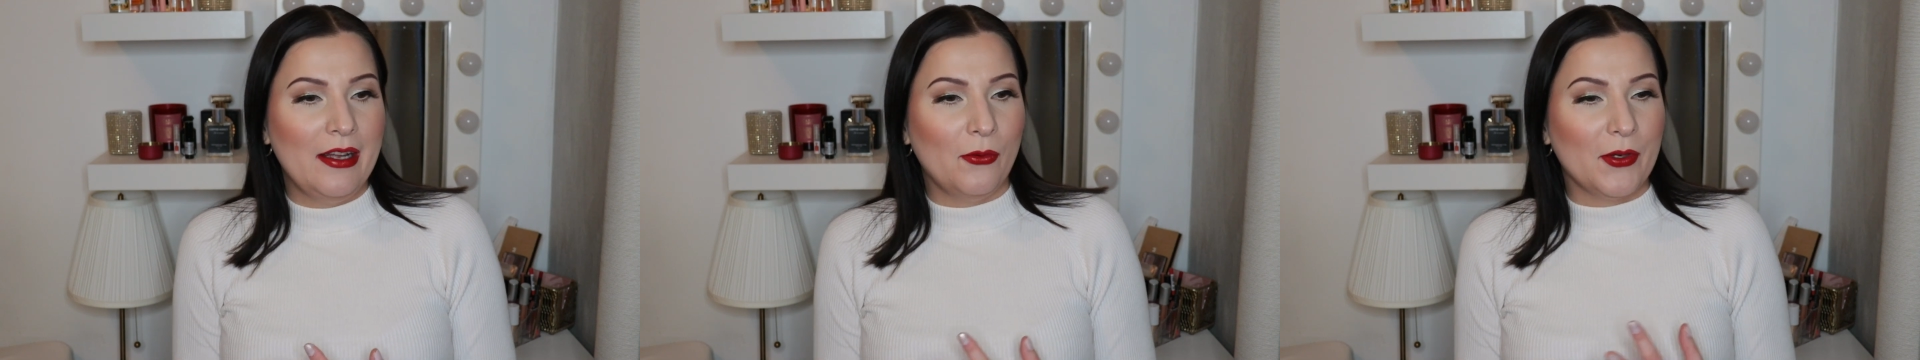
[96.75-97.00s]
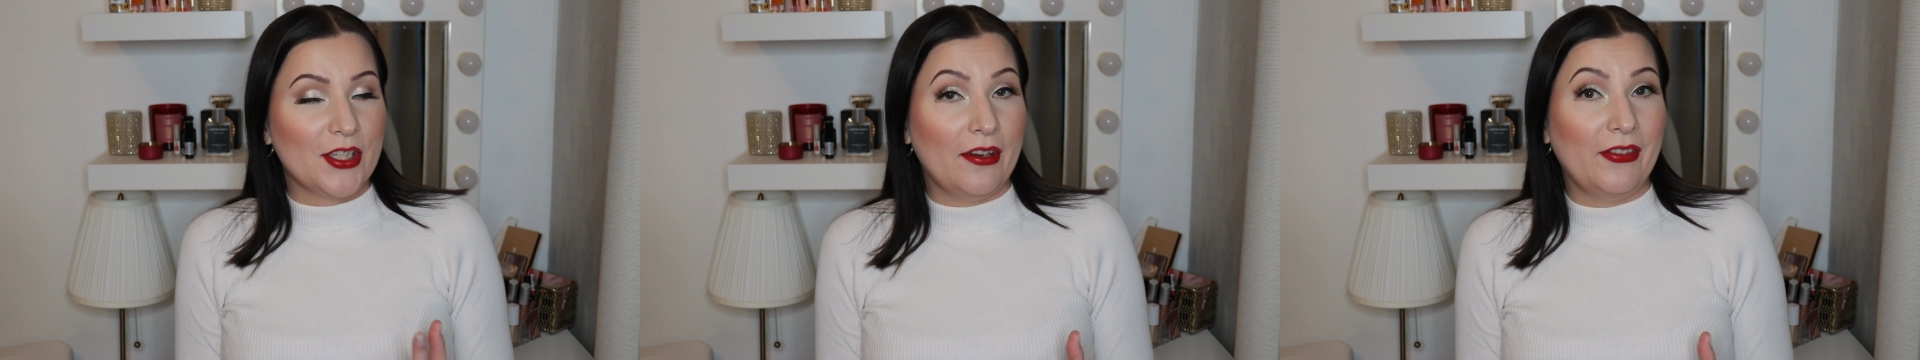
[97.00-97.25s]

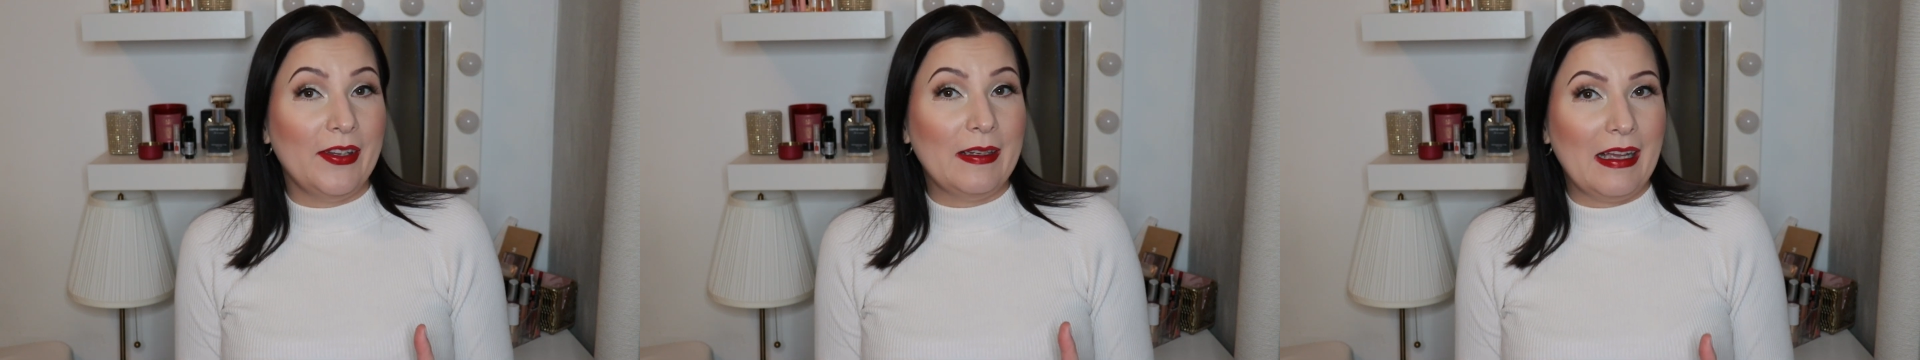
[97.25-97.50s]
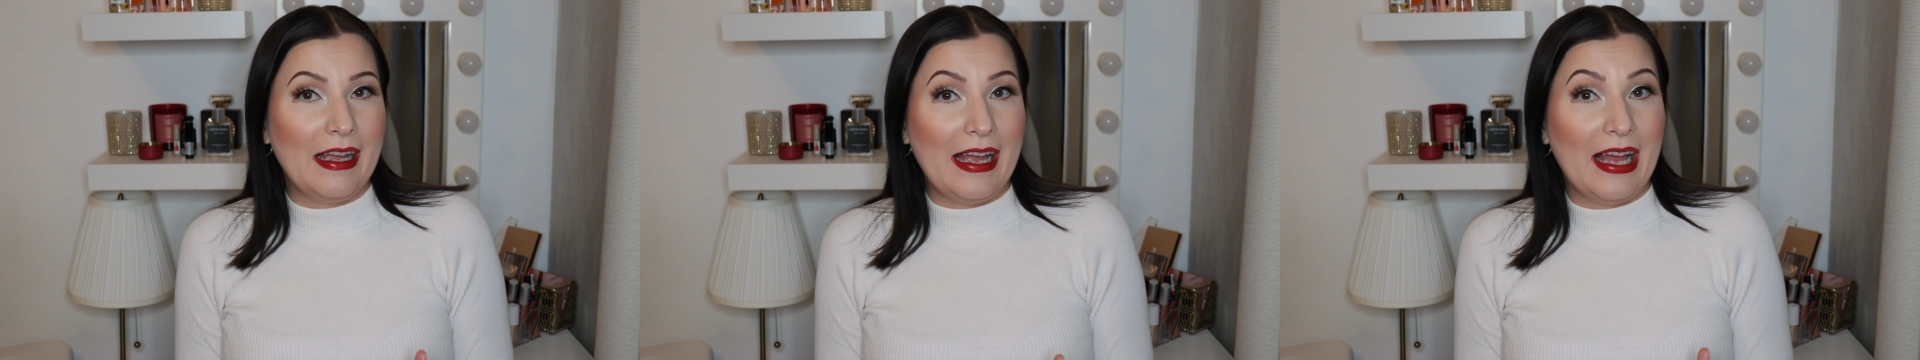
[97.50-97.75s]
which I feel
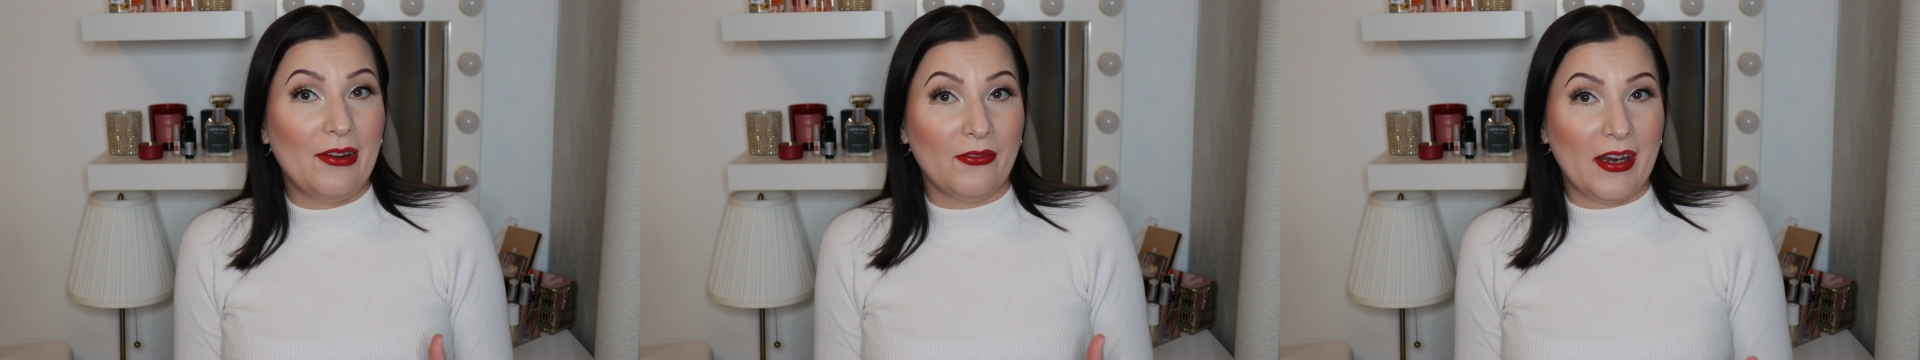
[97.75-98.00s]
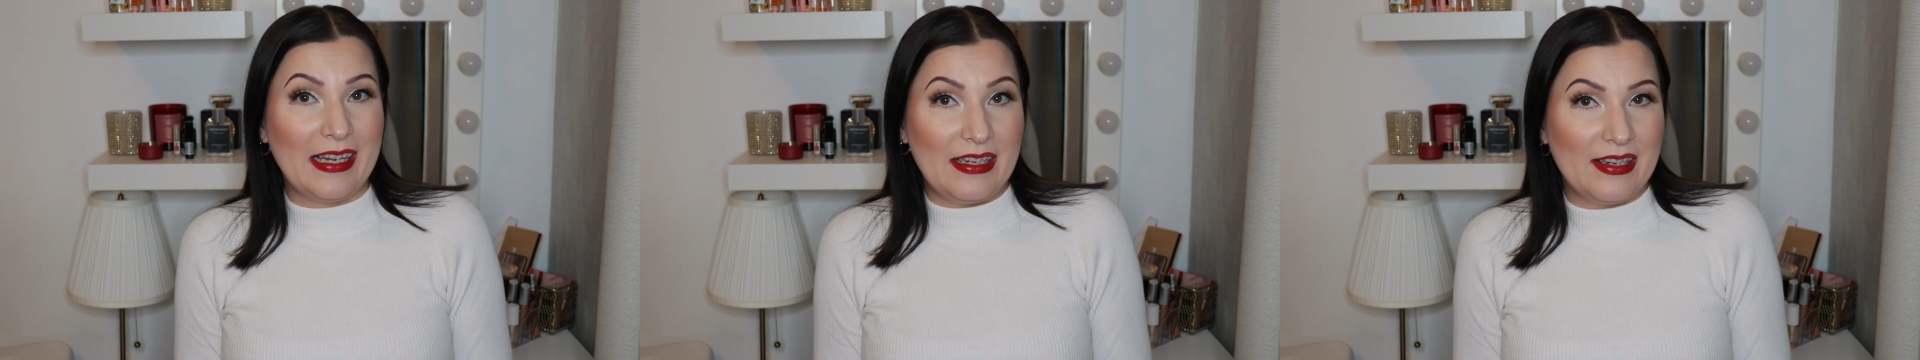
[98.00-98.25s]
I have
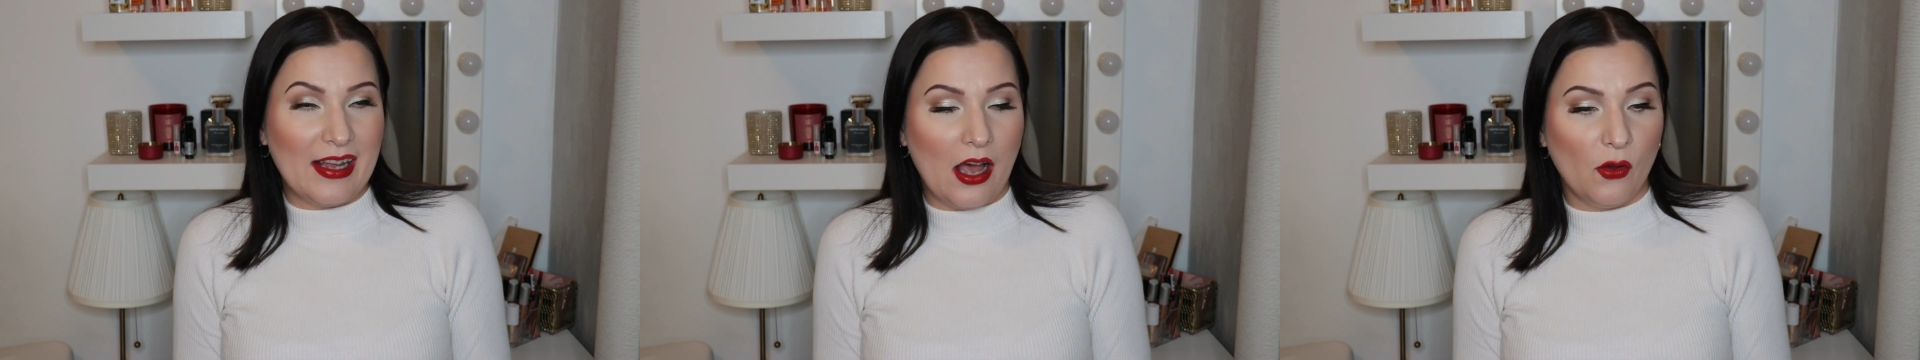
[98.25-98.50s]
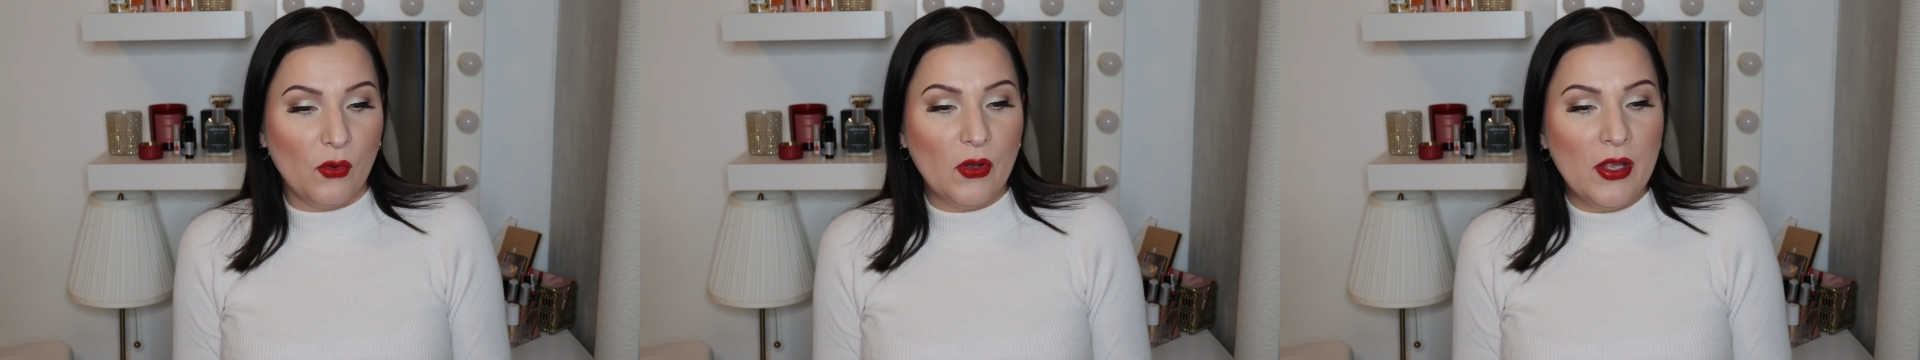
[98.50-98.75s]
right
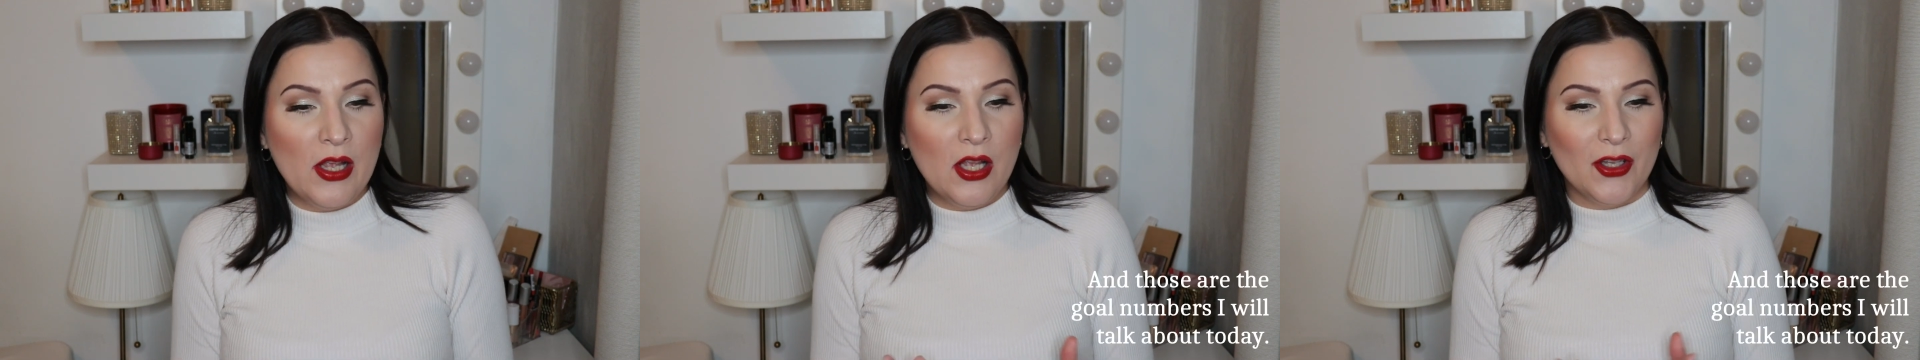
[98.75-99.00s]
now.